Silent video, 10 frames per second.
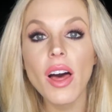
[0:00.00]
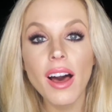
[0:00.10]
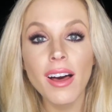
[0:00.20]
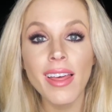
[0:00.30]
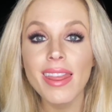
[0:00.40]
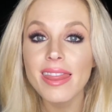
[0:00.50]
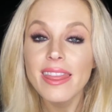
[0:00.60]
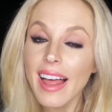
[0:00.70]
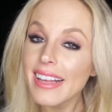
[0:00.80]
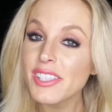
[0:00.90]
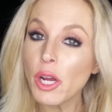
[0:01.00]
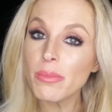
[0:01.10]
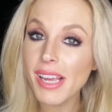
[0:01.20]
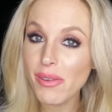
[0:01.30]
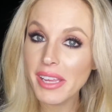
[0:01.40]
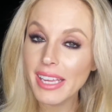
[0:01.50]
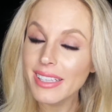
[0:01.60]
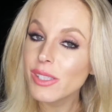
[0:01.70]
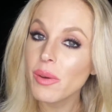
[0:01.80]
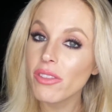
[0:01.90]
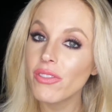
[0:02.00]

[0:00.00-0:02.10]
The last hometown date is with